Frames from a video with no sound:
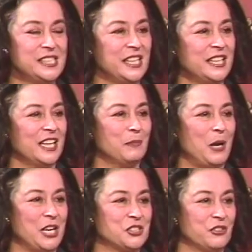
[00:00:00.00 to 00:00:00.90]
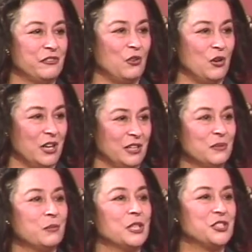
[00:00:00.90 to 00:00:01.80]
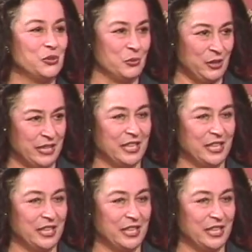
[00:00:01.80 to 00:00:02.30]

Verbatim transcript: see Kickboxer Four, which you were